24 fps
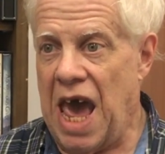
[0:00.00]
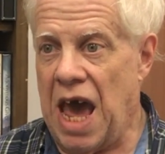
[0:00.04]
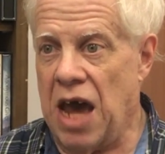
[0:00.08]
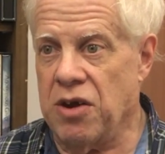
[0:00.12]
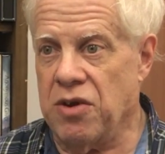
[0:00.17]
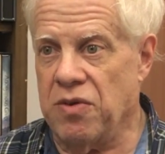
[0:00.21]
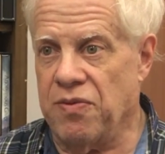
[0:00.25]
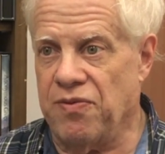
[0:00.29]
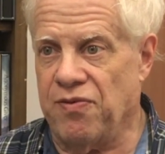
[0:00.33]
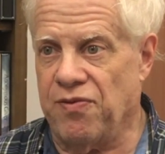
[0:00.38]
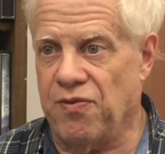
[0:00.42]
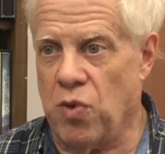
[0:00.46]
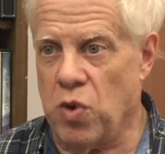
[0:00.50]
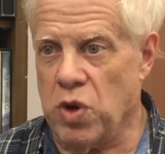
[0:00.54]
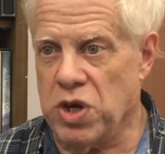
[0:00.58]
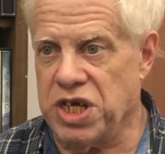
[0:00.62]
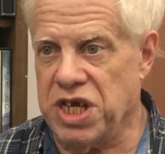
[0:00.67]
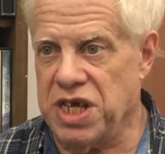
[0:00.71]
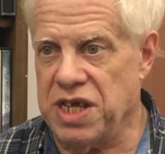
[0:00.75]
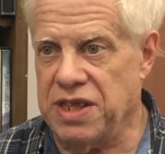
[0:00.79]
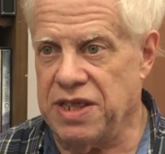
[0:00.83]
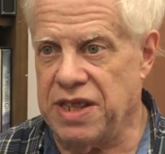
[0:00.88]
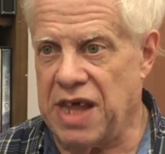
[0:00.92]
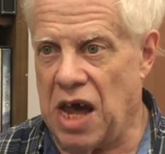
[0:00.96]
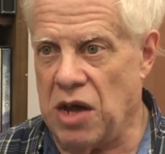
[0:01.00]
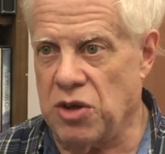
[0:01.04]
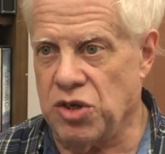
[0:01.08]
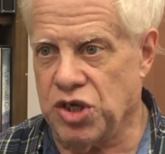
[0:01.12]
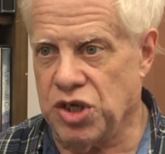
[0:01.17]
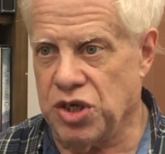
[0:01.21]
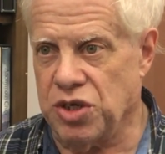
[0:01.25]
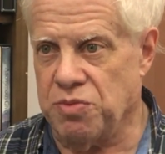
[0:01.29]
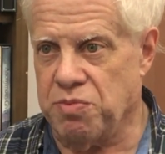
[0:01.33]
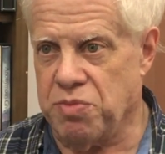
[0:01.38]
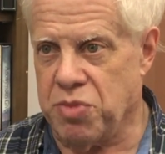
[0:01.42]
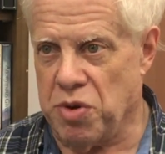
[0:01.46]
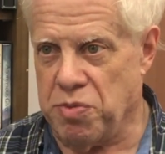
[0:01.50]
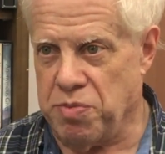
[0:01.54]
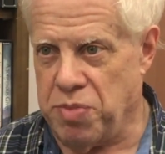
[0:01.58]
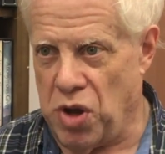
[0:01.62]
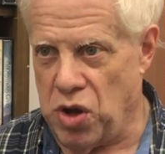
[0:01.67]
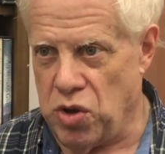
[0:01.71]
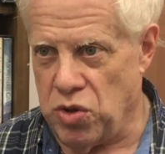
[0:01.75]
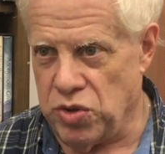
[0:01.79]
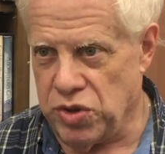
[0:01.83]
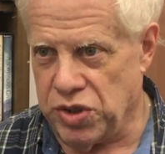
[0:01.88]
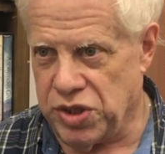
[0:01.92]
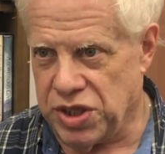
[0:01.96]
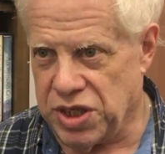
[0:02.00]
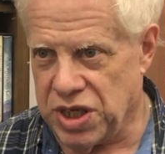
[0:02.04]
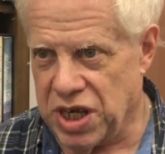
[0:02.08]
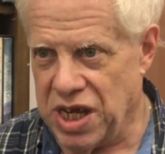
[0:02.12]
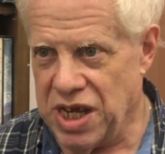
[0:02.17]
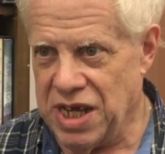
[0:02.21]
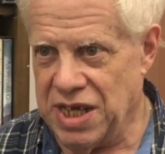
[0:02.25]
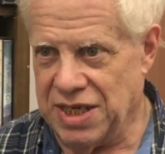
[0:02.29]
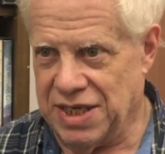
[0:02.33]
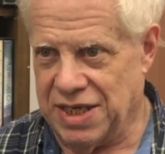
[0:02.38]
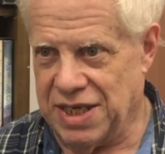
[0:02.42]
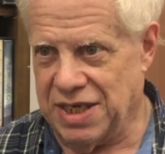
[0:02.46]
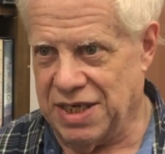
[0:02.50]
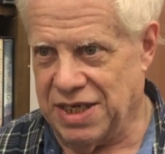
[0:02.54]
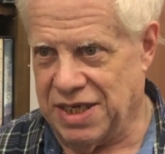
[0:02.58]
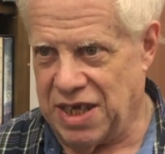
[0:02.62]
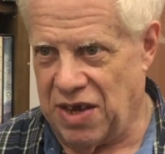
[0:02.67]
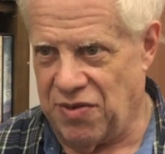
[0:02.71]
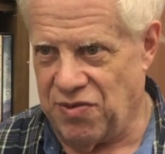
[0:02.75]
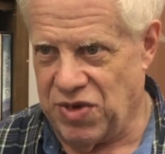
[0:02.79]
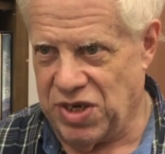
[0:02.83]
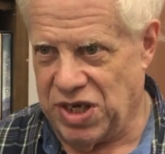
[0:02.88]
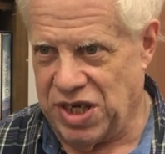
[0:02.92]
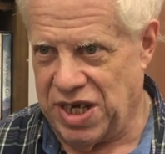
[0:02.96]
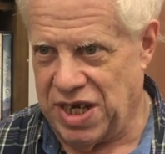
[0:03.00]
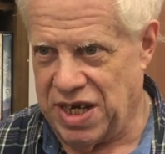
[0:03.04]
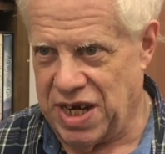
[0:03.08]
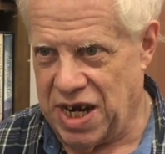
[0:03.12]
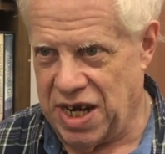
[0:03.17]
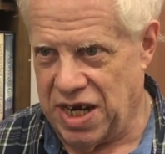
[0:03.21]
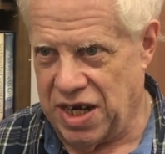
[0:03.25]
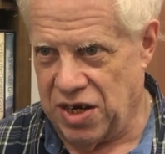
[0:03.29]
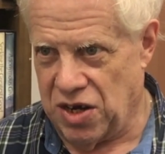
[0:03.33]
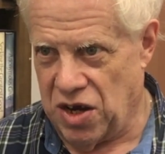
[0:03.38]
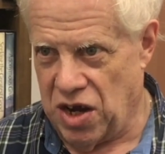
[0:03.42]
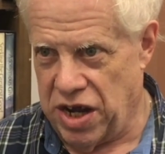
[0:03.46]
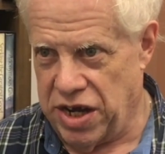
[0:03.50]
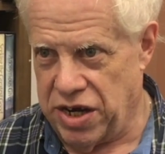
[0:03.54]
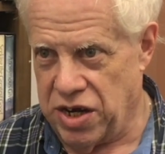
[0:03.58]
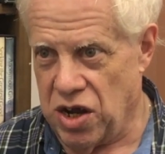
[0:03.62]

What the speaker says: out of 40,000 proposed since 1789.